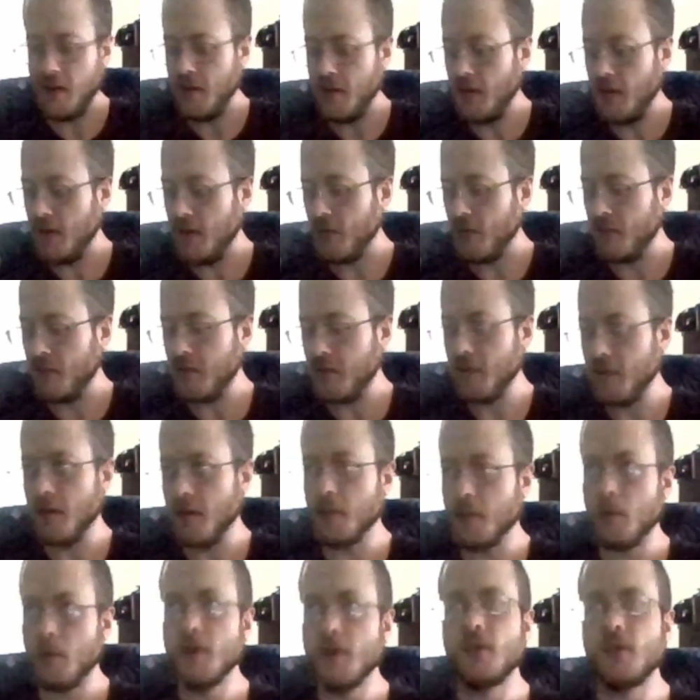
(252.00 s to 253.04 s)
And
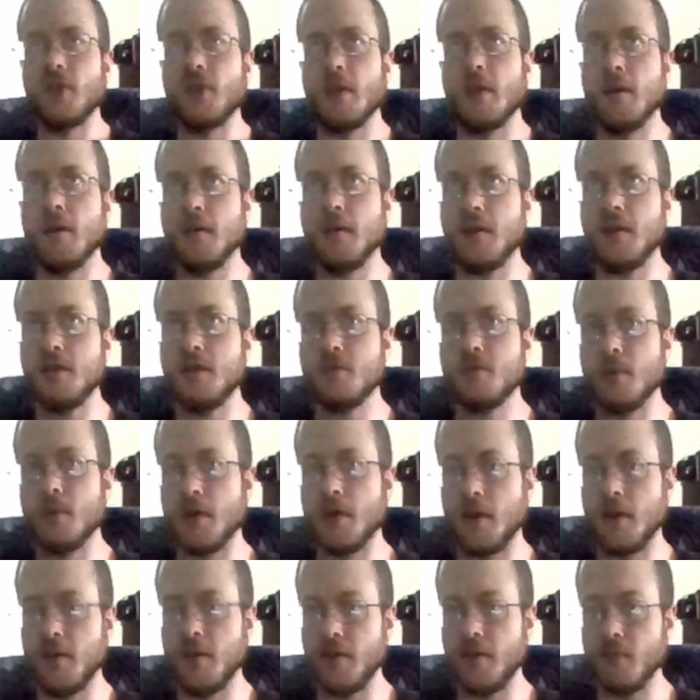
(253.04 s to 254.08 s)
I want to say each one
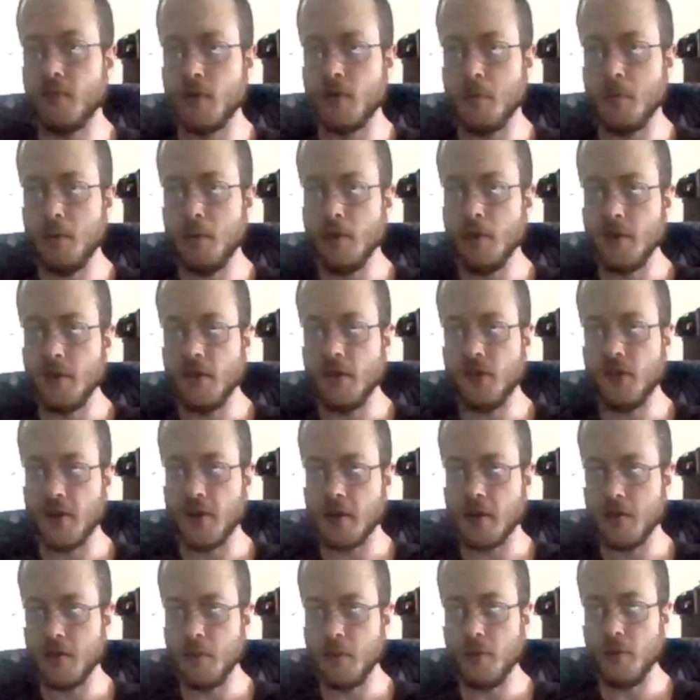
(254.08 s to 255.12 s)
had different abilities they
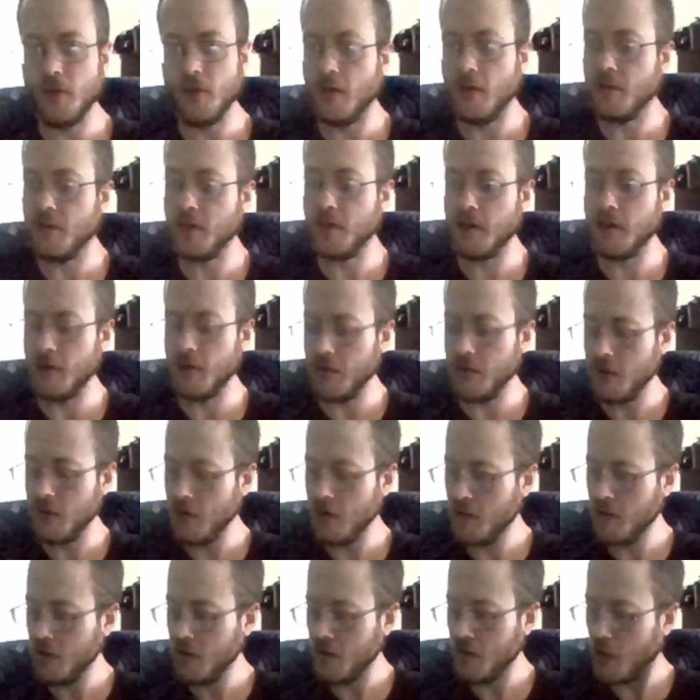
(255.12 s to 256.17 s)
could use on the
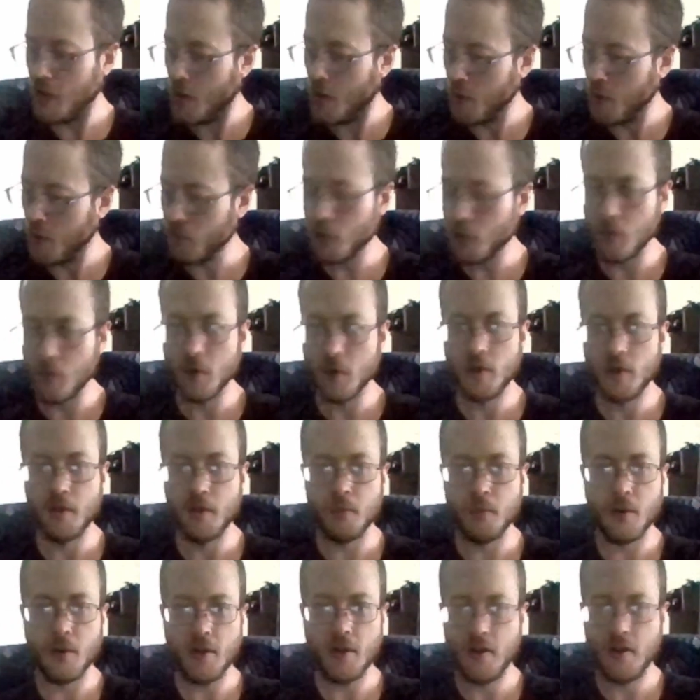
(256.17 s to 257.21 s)
overworld
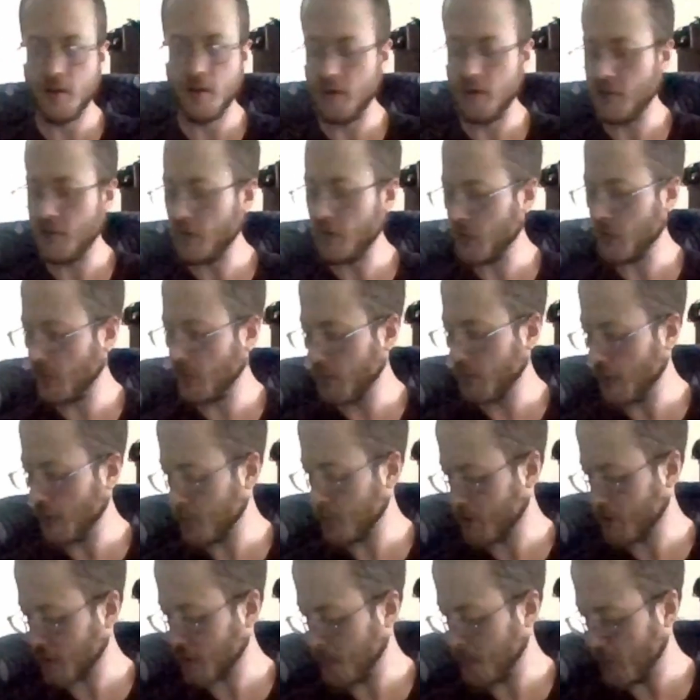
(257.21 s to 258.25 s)
and whatnot, and this does not
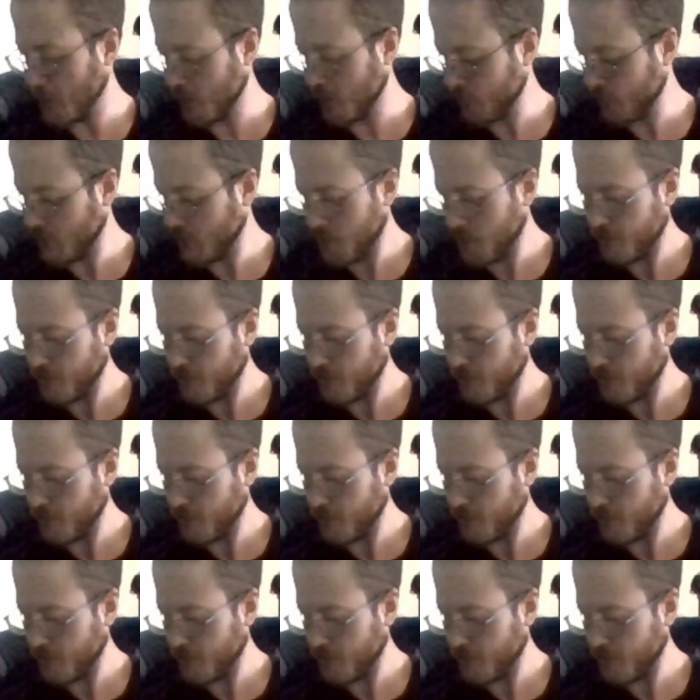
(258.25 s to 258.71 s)
want to come off.